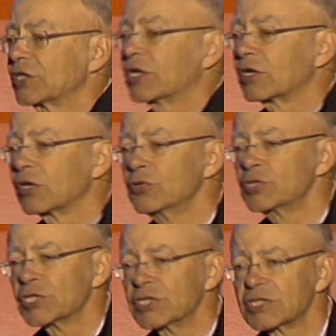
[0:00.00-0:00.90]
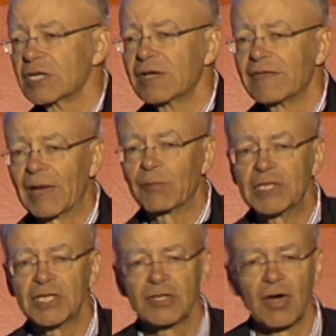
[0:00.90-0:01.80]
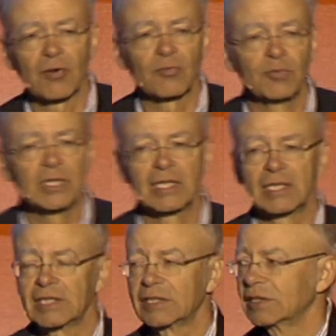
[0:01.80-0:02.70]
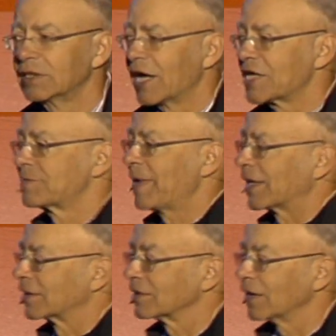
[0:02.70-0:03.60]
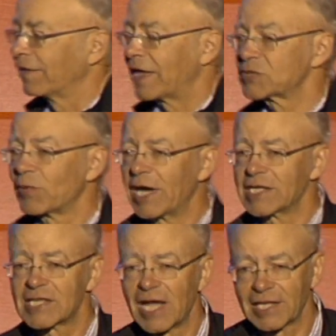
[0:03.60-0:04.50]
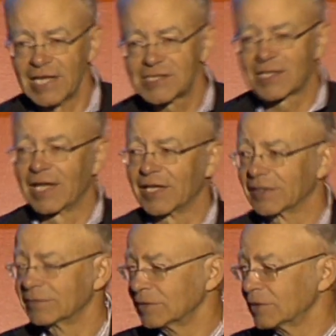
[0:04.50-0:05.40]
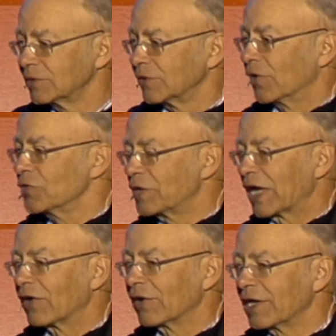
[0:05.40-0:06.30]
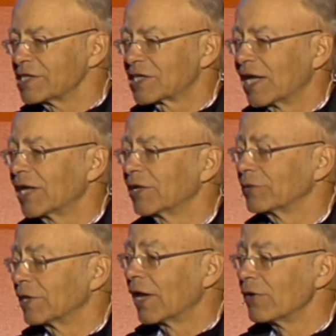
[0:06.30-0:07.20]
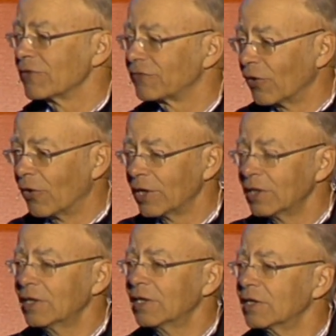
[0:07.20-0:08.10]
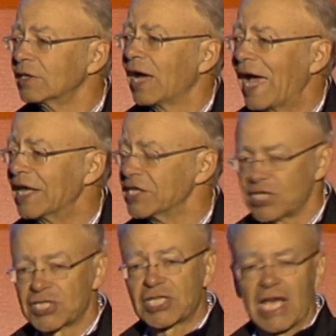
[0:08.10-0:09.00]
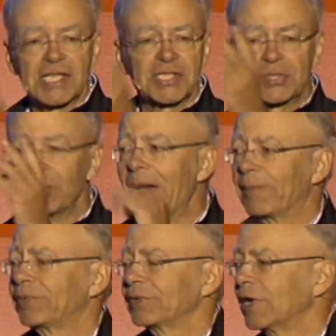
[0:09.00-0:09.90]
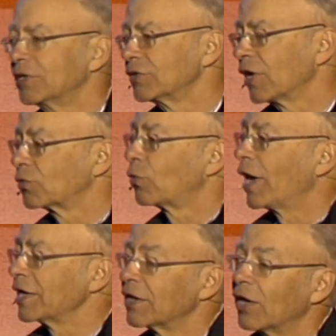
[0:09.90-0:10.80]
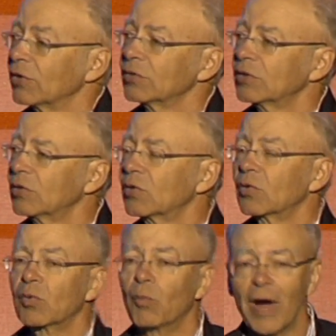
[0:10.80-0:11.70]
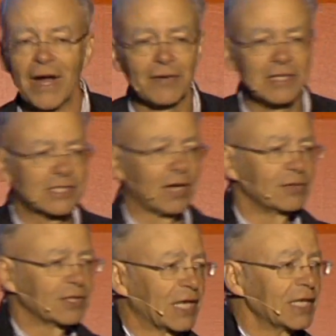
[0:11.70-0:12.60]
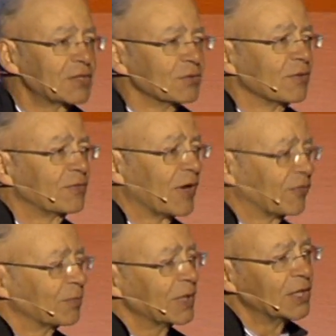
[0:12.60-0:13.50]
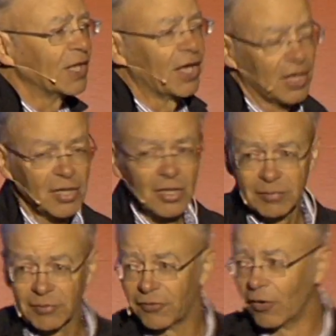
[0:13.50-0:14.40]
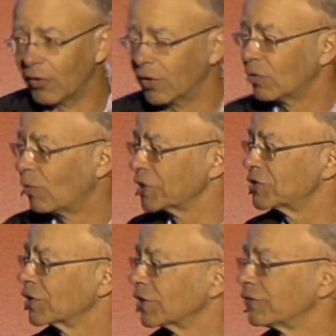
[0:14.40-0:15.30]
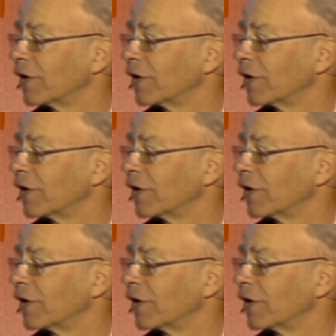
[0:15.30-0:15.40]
and conclusions that we did not really expect. And that's why it's like an escalator. You know, you get on an escalator at the lower floor and it just takes you up, and you don't quite know where it's going to take you if you haven't been there before, what you're going to